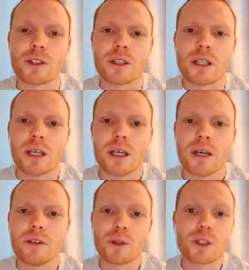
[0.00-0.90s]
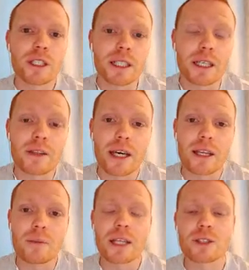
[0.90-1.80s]
And if you sneak in there,
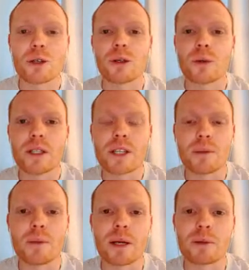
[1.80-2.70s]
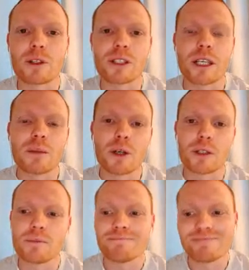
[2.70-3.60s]
them last couple of wins, that momentum could take them on,
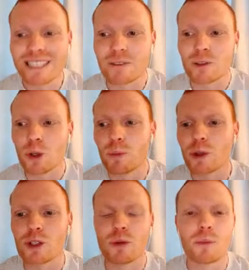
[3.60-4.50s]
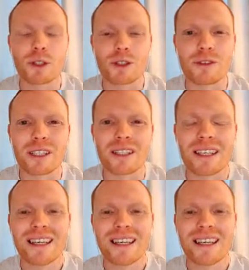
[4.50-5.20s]
and you never know, push them on. But do you think